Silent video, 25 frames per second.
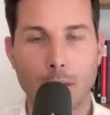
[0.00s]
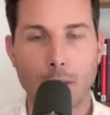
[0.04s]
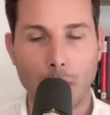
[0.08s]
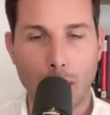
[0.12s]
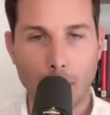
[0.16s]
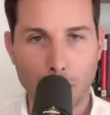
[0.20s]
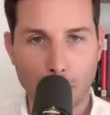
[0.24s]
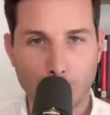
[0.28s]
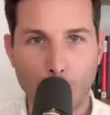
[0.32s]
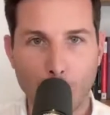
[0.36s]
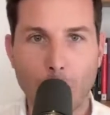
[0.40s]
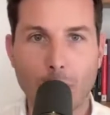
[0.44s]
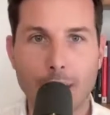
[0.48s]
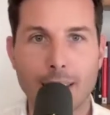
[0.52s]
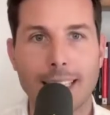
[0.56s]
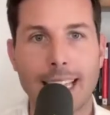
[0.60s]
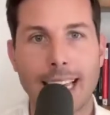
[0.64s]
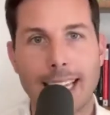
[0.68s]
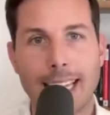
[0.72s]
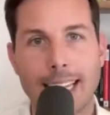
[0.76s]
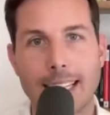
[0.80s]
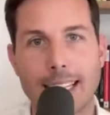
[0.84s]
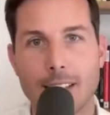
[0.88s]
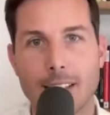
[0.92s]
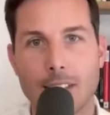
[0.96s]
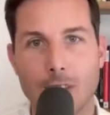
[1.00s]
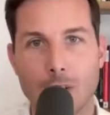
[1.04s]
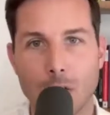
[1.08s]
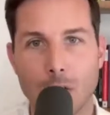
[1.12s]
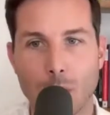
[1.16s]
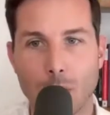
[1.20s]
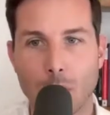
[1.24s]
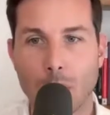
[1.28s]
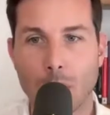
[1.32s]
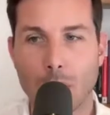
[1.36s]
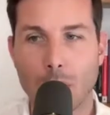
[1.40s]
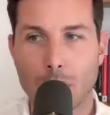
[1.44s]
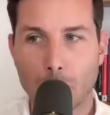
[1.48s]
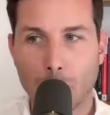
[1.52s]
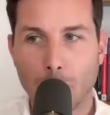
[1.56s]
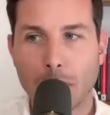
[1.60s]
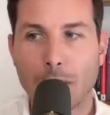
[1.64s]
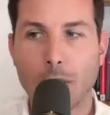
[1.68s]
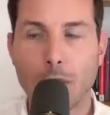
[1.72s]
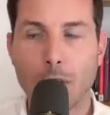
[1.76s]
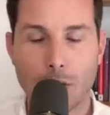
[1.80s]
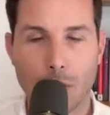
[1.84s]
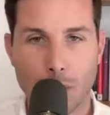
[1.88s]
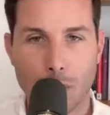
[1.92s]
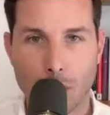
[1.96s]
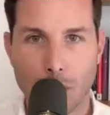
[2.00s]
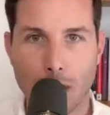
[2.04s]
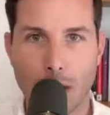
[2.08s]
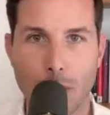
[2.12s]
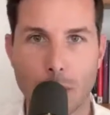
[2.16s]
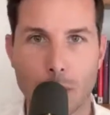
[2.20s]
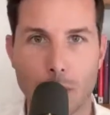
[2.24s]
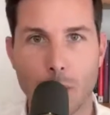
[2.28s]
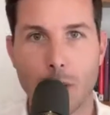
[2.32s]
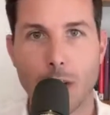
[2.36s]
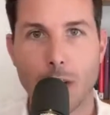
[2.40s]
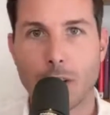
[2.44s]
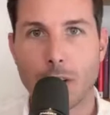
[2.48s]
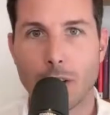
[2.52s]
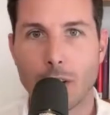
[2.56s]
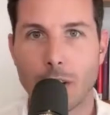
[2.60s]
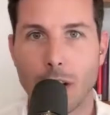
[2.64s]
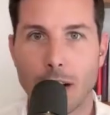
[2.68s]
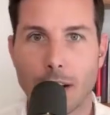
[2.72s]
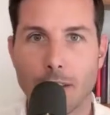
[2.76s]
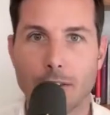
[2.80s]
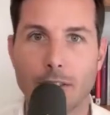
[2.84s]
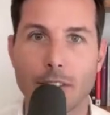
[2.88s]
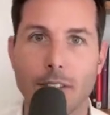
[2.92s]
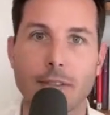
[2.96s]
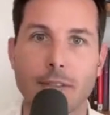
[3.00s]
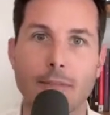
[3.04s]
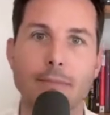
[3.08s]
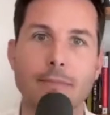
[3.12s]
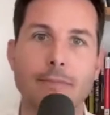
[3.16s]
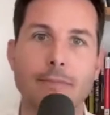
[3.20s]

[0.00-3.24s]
important that is to sprinkle those out throughout your life